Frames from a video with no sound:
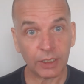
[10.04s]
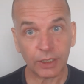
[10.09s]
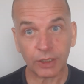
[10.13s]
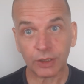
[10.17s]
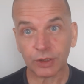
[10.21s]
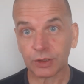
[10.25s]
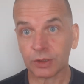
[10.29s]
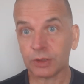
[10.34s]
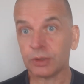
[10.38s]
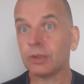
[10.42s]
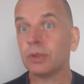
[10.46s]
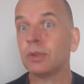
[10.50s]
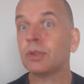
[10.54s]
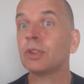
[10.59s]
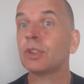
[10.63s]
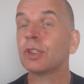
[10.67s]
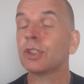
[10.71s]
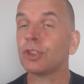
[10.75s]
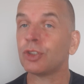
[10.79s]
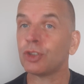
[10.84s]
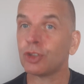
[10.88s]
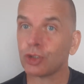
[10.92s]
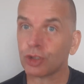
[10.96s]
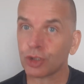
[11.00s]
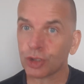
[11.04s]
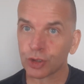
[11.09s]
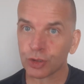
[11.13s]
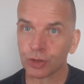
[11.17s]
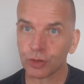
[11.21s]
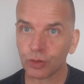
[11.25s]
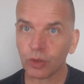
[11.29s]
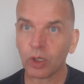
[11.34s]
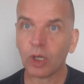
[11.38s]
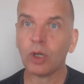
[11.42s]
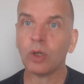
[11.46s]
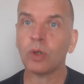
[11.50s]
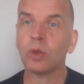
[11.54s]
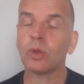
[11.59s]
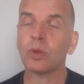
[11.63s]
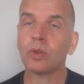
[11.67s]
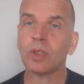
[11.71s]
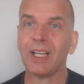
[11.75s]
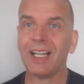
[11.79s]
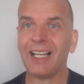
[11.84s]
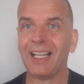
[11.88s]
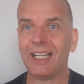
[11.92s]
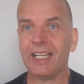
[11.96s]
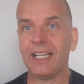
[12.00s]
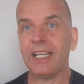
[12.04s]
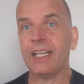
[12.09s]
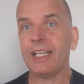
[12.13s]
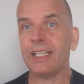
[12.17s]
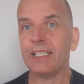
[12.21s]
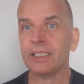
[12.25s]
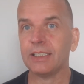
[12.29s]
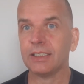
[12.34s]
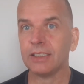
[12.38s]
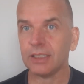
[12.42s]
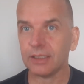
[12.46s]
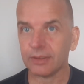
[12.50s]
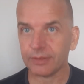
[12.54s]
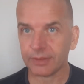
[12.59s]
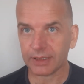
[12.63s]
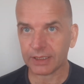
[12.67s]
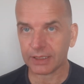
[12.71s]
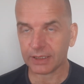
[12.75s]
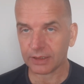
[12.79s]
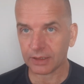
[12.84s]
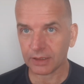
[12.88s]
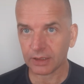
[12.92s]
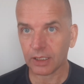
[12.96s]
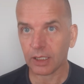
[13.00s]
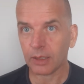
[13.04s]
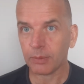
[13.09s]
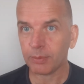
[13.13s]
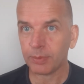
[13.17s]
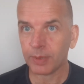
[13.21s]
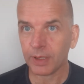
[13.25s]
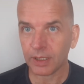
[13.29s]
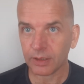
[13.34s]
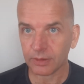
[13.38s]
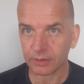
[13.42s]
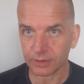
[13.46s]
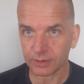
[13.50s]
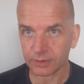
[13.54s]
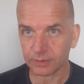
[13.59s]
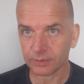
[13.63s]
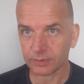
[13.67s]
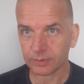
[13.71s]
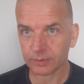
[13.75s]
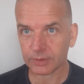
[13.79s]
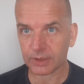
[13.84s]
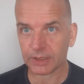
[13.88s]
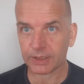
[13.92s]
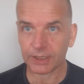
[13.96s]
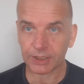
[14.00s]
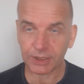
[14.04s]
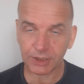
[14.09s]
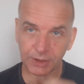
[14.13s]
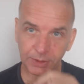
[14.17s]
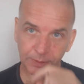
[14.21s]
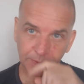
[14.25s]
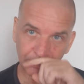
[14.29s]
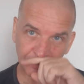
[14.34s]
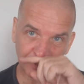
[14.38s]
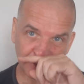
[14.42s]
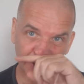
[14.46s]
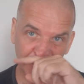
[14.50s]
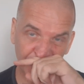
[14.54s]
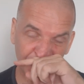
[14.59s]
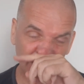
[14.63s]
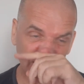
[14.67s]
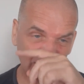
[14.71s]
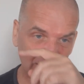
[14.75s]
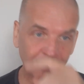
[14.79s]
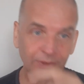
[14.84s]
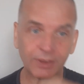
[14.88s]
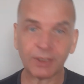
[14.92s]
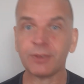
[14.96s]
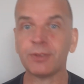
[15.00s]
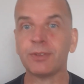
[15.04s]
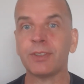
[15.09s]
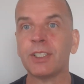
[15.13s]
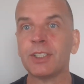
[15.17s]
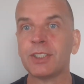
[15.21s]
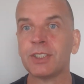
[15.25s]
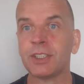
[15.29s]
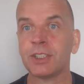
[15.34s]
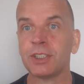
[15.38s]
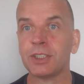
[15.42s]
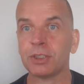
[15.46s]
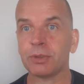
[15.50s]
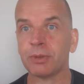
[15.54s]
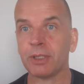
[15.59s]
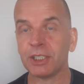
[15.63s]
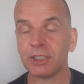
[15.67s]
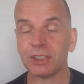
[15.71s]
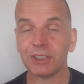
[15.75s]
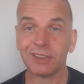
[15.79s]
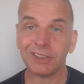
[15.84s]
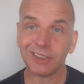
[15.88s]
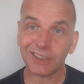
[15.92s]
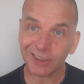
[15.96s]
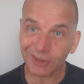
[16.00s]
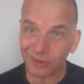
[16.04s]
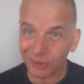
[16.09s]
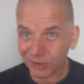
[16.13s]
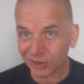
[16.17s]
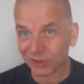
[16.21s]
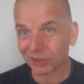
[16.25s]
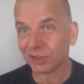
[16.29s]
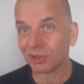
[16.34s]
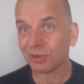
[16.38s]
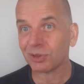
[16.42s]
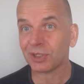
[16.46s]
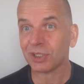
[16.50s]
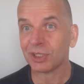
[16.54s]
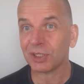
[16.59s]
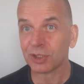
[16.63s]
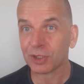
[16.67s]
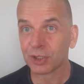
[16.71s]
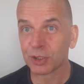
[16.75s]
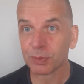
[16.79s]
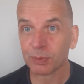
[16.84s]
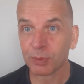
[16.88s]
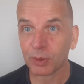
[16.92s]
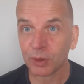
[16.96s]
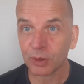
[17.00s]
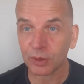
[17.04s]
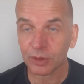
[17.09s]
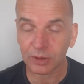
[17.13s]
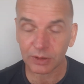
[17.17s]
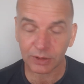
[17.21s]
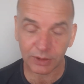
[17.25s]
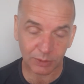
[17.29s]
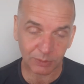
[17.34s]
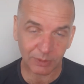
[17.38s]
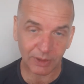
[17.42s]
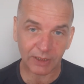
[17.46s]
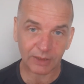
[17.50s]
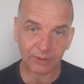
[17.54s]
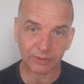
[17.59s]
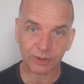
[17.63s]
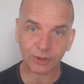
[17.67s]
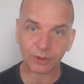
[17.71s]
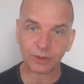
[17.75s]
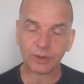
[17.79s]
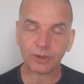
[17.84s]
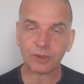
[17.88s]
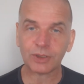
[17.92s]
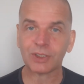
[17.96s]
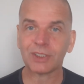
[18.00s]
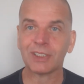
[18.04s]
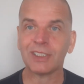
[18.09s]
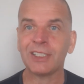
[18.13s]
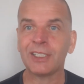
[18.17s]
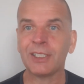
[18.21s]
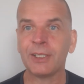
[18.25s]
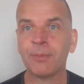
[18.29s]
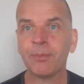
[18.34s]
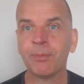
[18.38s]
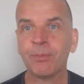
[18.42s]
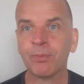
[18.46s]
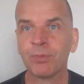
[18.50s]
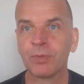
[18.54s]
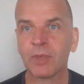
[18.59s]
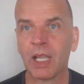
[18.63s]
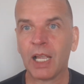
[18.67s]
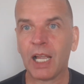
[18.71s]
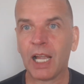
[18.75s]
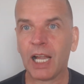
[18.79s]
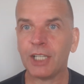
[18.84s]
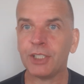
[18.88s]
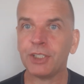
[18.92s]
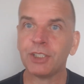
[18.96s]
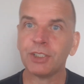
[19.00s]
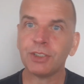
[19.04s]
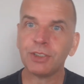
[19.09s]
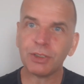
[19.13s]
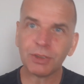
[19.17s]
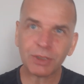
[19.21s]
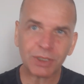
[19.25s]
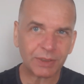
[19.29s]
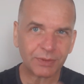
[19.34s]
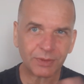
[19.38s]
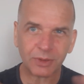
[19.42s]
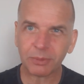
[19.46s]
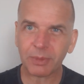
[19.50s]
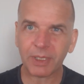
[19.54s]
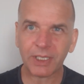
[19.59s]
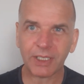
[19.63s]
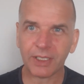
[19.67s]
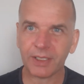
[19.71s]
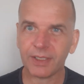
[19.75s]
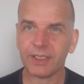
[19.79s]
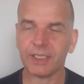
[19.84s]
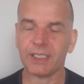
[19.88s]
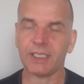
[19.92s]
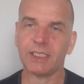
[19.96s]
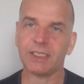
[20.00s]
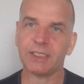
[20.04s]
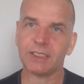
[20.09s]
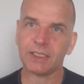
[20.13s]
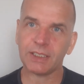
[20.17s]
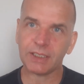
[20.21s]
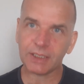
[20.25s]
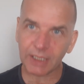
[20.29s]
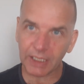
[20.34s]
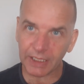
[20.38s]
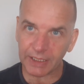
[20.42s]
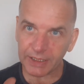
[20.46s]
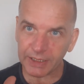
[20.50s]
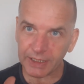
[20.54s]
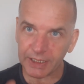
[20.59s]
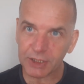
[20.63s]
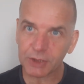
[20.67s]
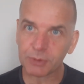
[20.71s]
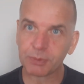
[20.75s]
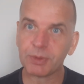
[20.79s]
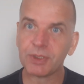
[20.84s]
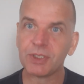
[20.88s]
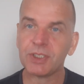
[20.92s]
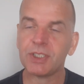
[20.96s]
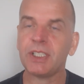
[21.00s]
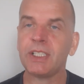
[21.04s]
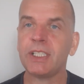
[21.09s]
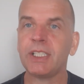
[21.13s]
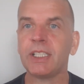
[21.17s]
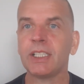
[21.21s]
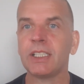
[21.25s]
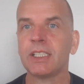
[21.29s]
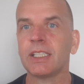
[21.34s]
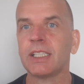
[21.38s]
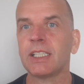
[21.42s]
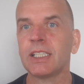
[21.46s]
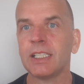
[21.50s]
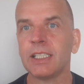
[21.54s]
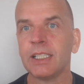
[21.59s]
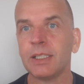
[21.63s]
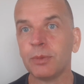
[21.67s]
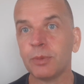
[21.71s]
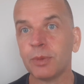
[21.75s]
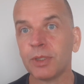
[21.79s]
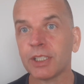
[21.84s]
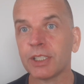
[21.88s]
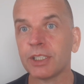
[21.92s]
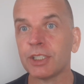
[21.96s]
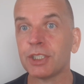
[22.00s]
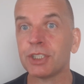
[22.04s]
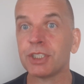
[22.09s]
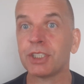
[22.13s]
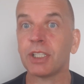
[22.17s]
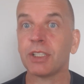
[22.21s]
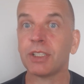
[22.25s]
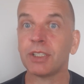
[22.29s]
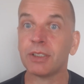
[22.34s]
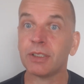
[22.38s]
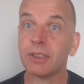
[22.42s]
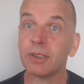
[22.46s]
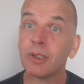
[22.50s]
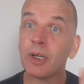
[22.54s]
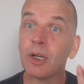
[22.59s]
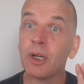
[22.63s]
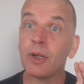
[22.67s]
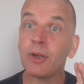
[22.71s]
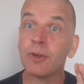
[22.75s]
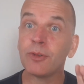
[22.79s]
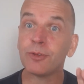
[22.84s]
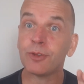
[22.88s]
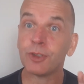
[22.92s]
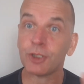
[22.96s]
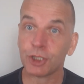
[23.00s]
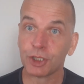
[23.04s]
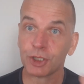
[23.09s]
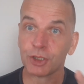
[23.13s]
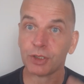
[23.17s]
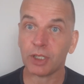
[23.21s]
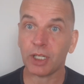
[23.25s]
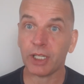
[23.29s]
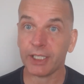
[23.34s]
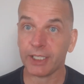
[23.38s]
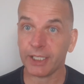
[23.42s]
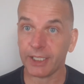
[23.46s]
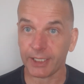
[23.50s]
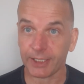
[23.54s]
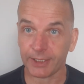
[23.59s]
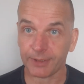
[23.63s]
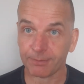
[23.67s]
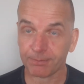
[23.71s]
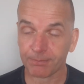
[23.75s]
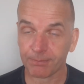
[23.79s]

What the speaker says: to control the head of our opponent. Now this is for a self-defense situation. You can also use it in sport as well, of course, and you can use it for many things, and in this particular clip we're going to show you for striking.